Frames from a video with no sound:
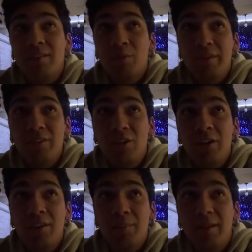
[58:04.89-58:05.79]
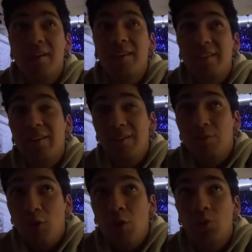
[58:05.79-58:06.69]
because I restarted because it,
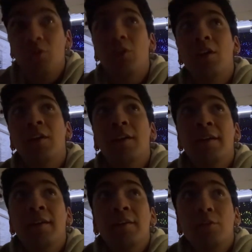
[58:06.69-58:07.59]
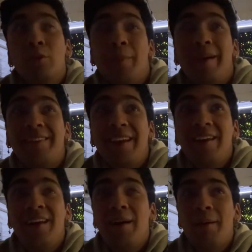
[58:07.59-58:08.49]
it froze. So in my
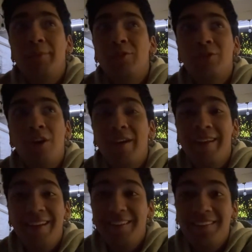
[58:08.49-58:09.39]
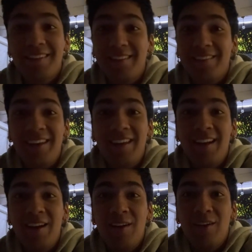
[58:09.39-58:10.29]
second live, I'm just talking and it just gets
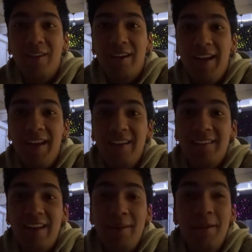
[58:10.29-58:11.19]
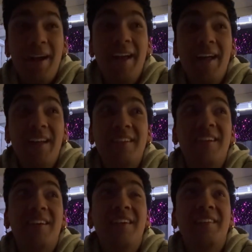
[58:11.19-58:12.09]
taken out. I got time. I
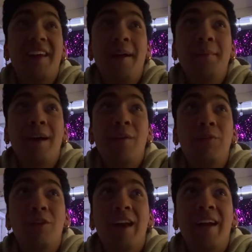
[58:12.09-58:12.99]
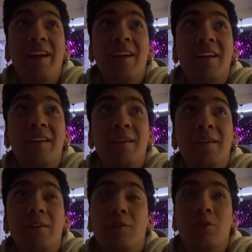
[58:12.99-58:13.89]
got uh, timed out for like,
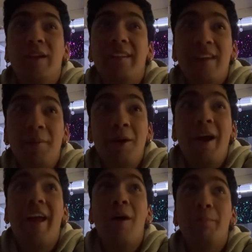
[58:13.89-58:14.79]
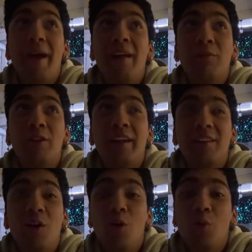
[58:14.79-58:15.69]
no, not timed out. I got banned for
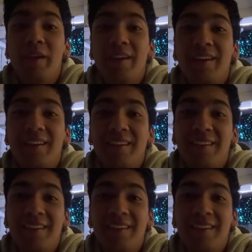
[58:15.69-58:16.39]
like the whole week.